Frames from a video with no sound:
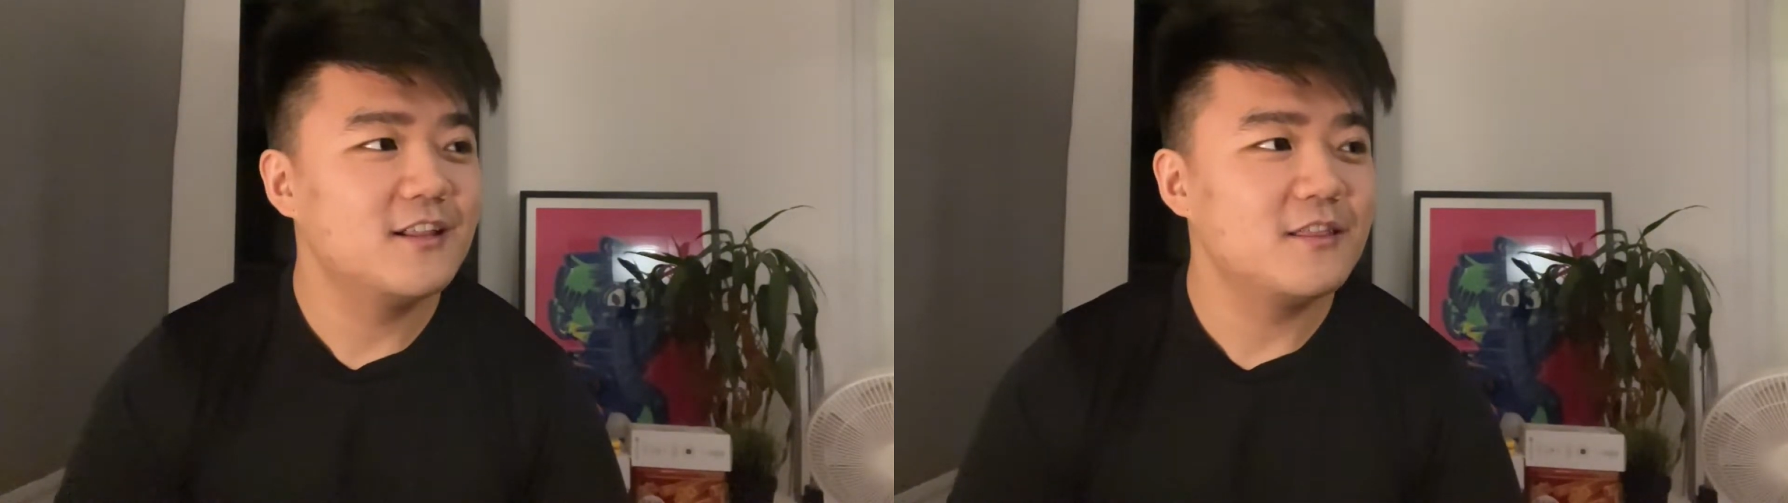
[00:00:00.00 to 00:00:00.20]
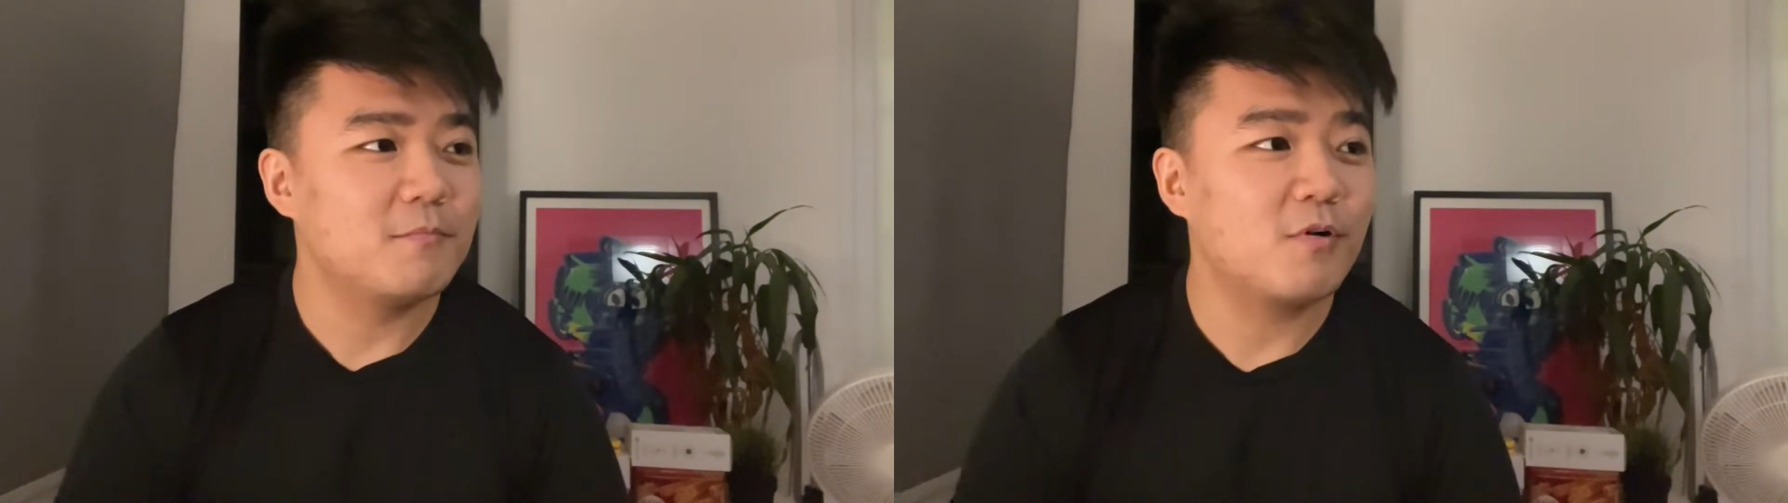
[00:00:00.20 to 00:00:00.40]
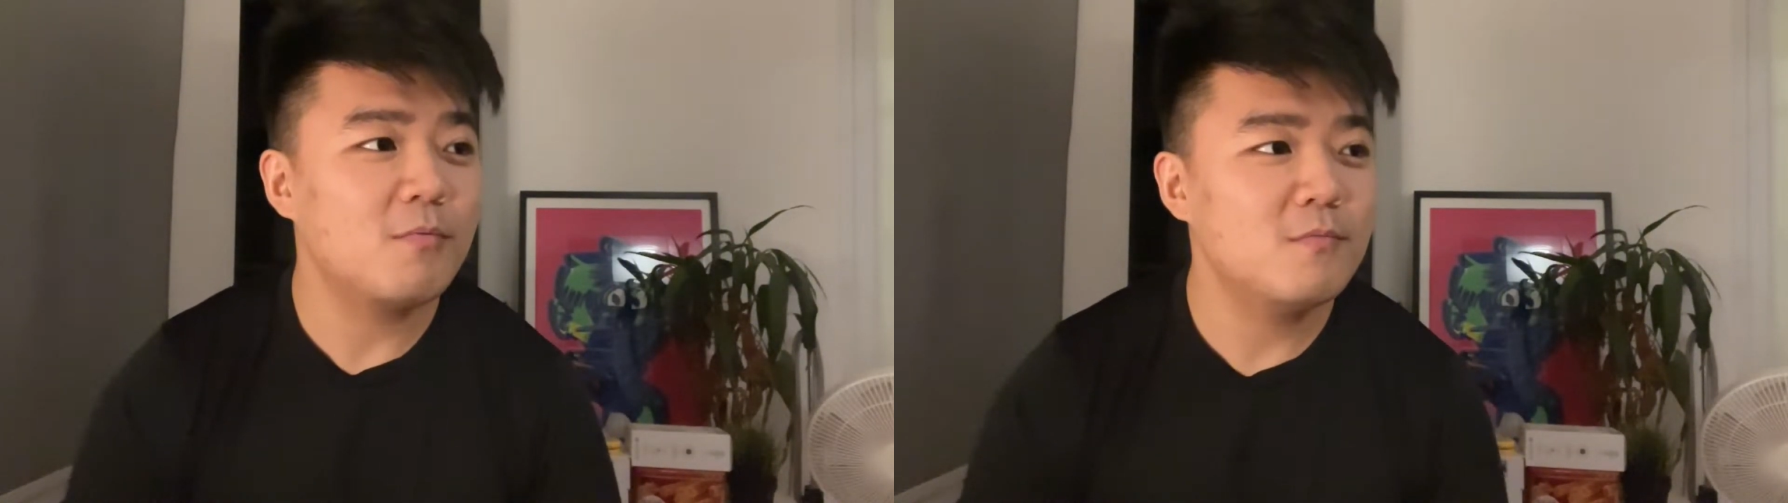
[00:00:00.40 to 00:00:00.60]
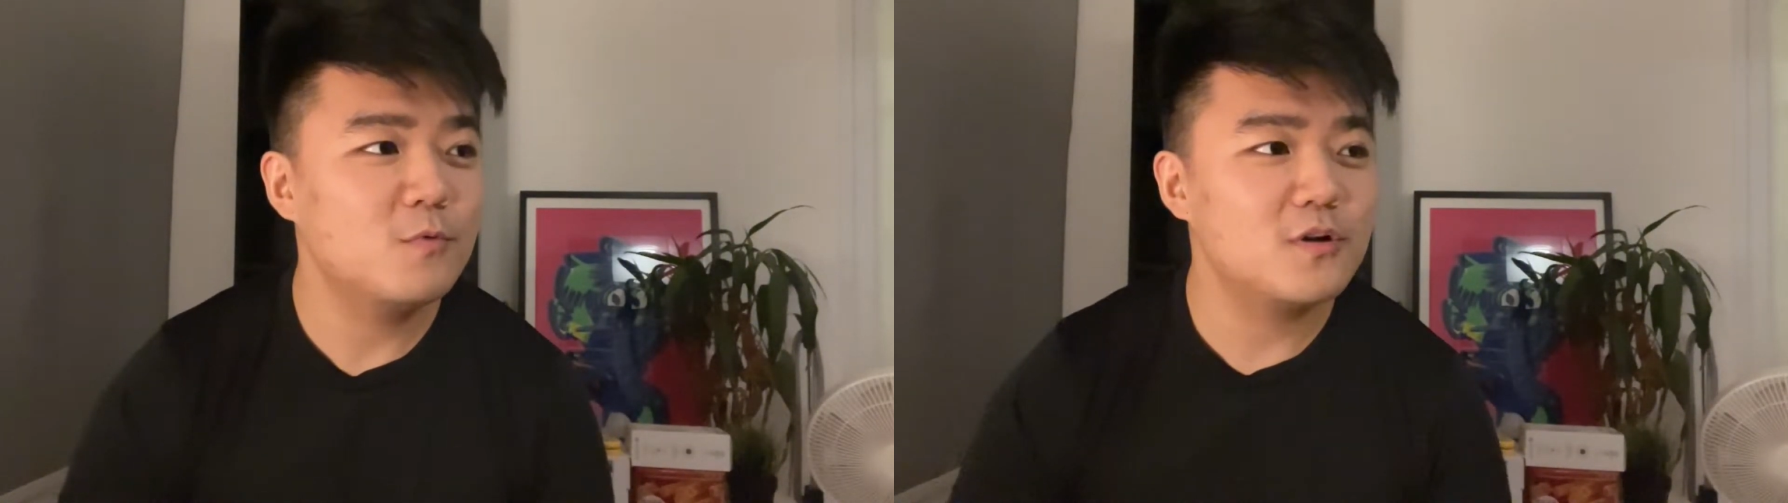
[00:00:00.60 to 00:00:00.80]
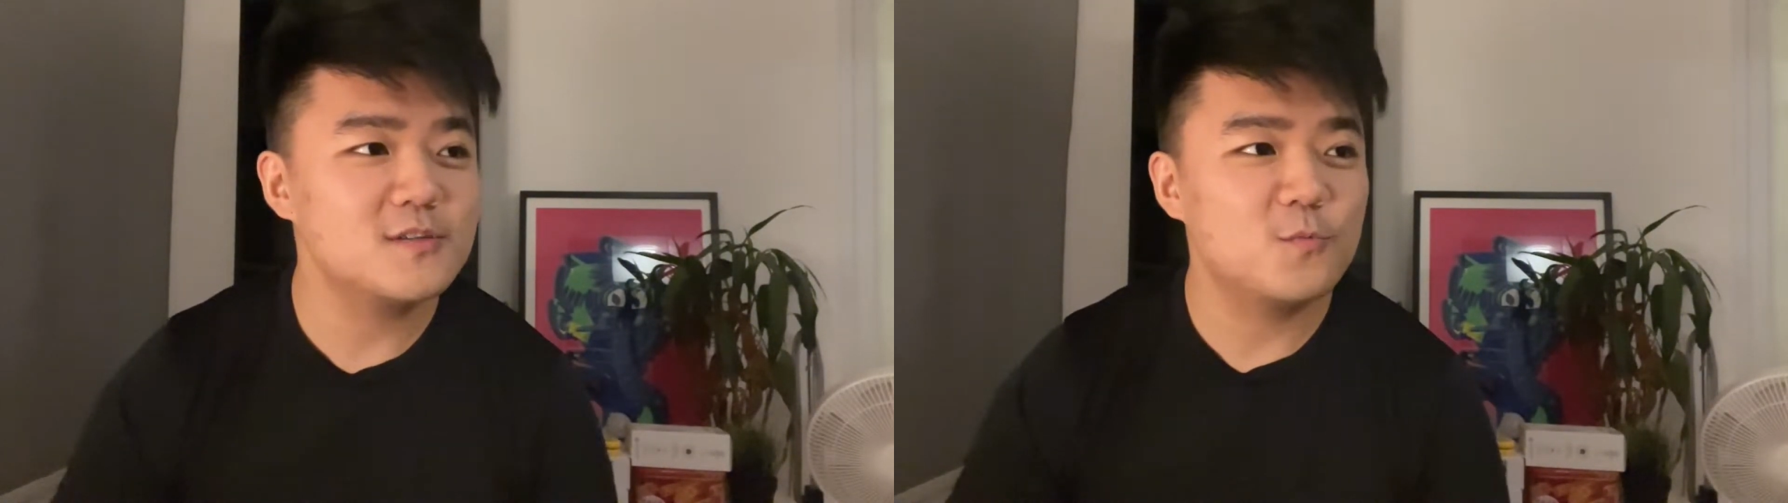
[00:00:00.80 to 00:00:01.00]
the problem
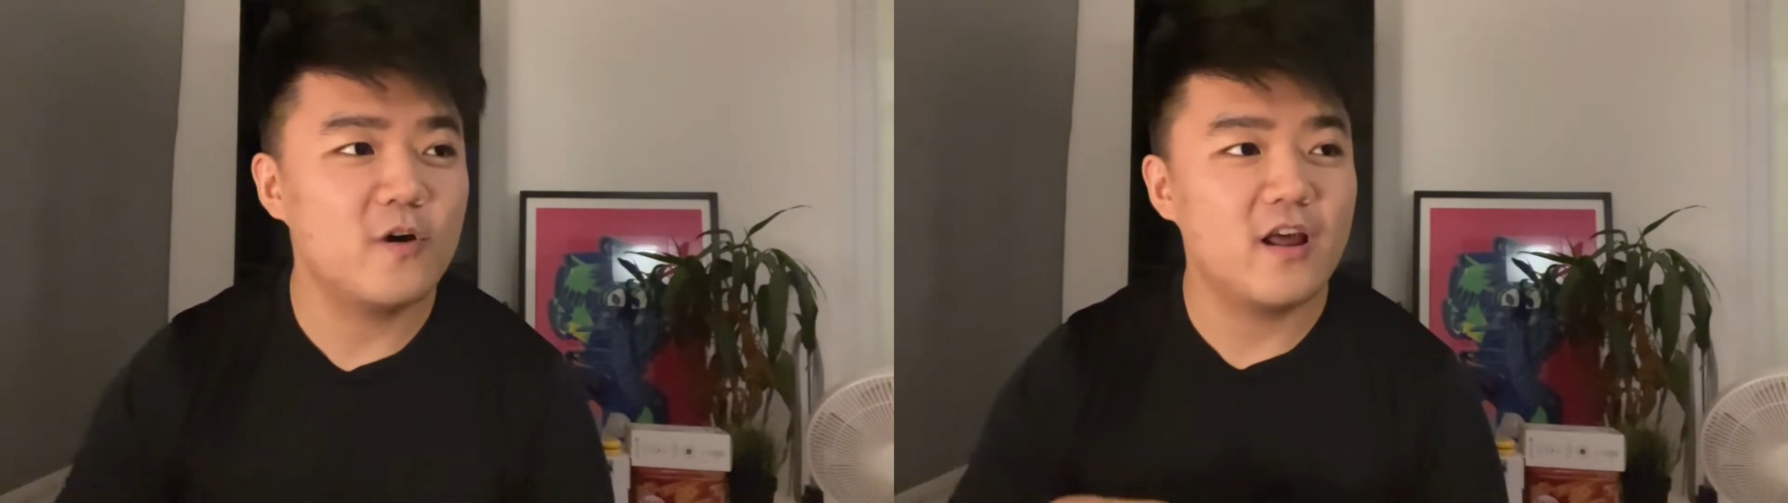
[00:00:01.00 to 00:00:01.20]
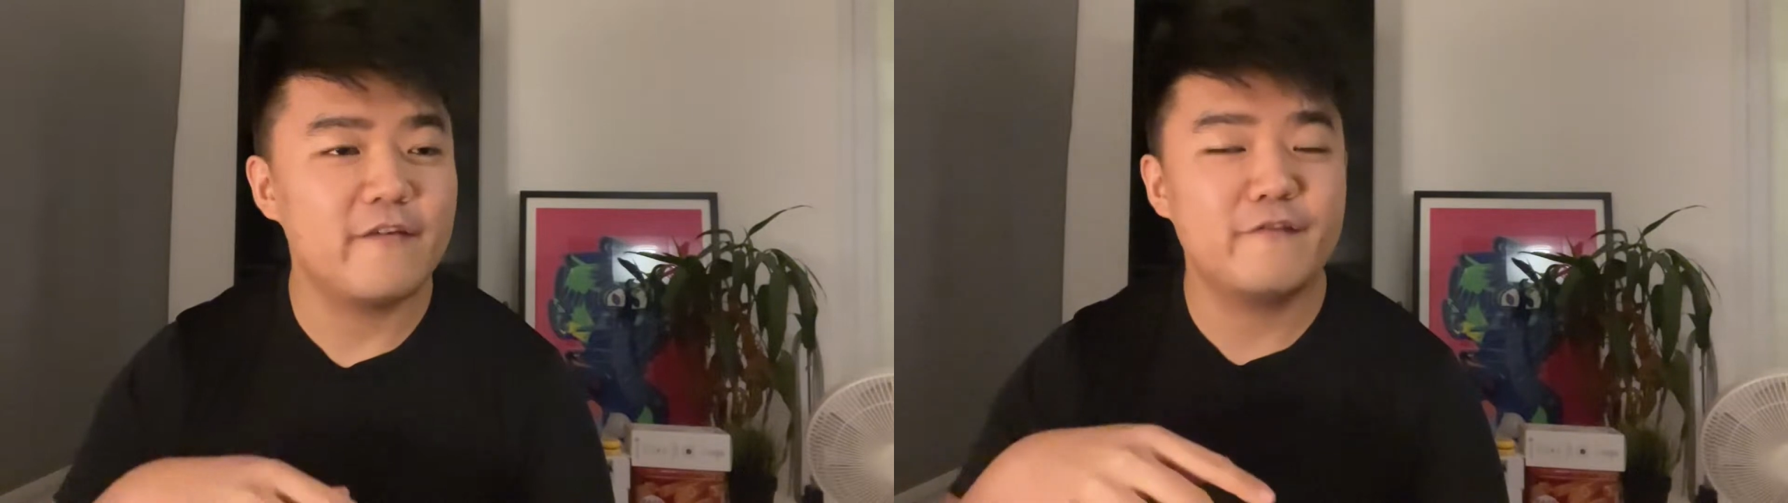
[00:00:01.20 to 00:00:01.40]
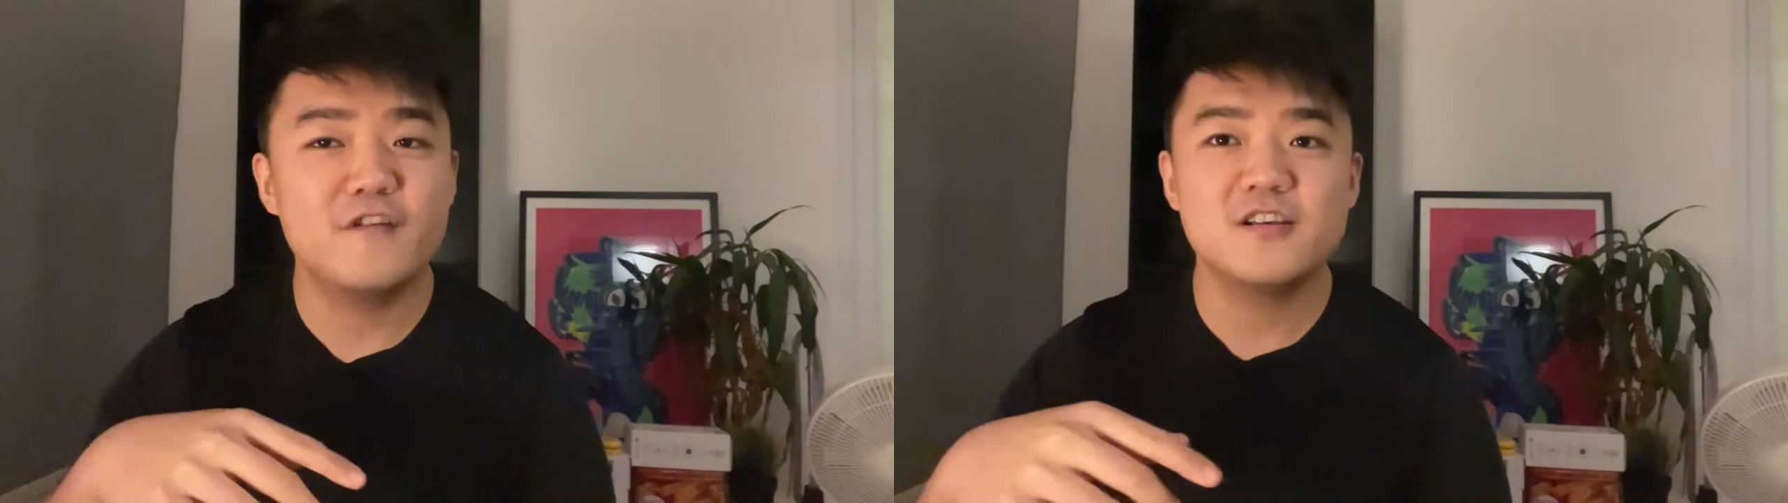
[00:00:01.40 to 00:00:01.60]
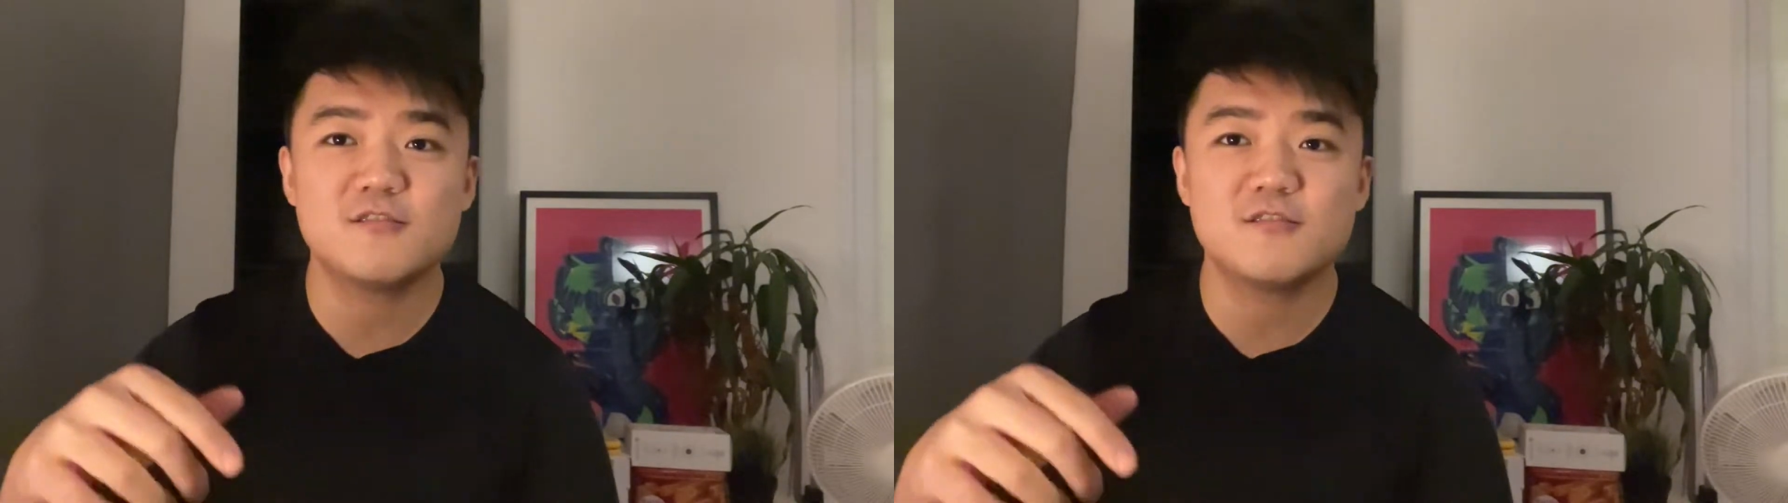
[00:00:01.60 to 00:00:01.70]
was when I first